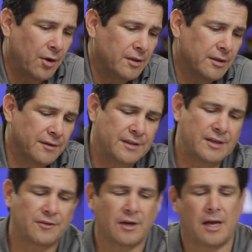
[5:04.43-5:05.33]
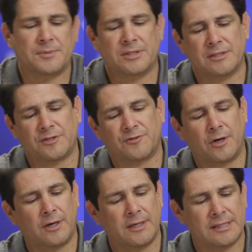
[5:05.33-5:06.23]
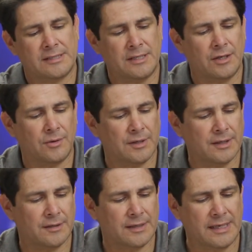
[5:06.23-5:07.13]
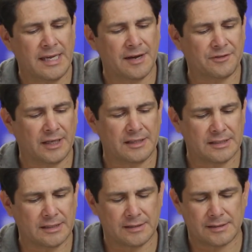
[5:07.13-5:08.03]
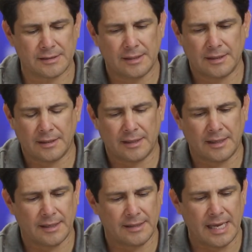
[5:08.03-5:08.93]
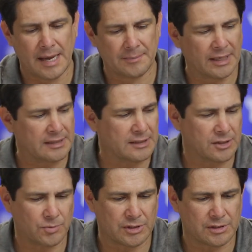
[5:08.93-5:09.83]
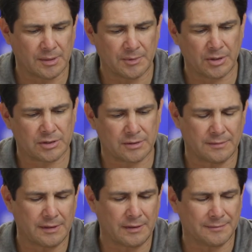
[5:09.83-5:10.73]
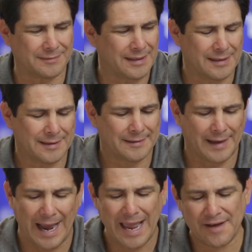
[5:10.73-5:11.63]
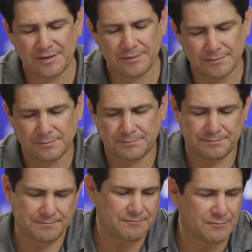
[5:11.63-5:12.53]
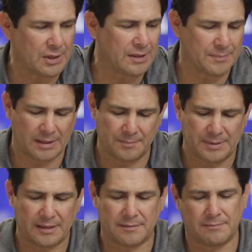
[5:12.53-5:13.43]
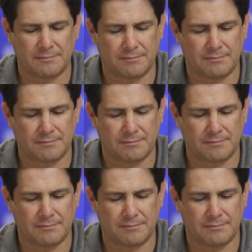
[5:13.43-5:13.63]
all of the different options as far as you know the the EF lenses, uh, the M lenses, which some of those are you know, I haven't really been a big